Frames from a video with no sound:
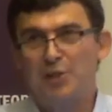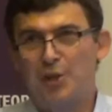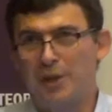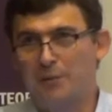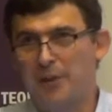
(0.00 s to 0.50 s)

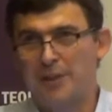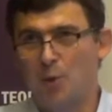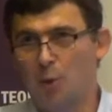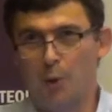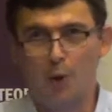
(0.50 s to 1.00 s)
an
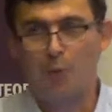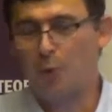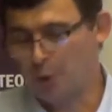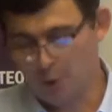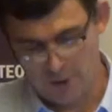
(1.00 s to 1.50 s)
initiative that's
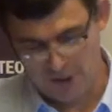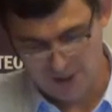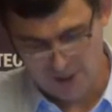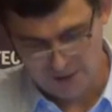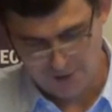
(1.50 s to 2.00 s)
called
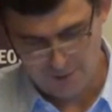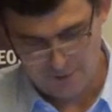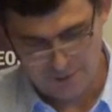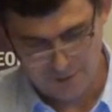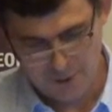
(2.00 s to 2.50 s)
Reprenons
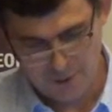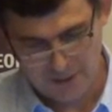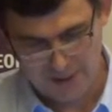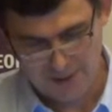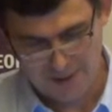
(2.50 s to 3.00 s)
l'Initiative.
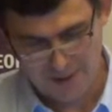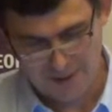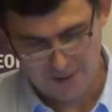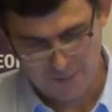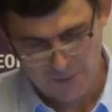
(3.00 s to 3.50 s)
So
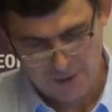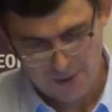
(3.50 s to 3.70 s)
let's,